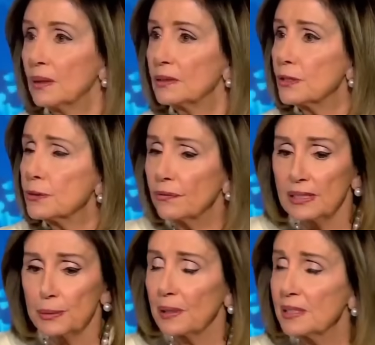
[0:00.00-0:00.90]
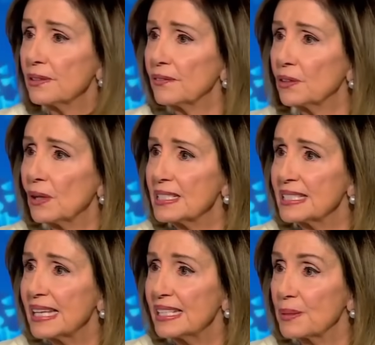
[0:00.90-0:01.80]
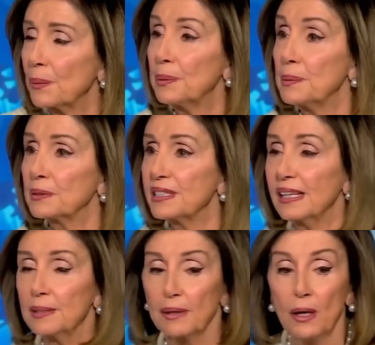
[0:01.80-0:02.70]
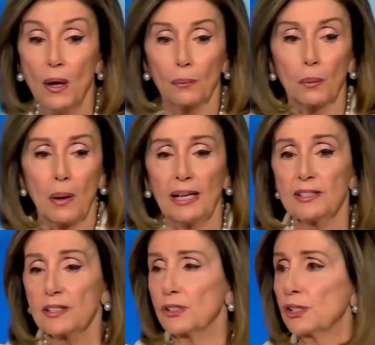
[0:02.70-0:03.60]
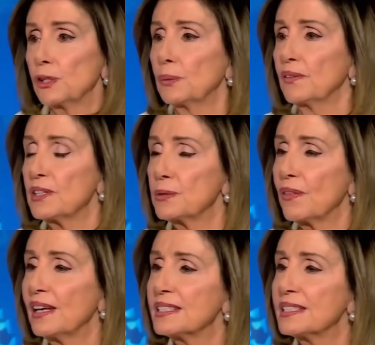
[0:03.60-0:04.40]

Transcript: She's the vice president of the United States. So people say to me, well, why isn't she doing this or that?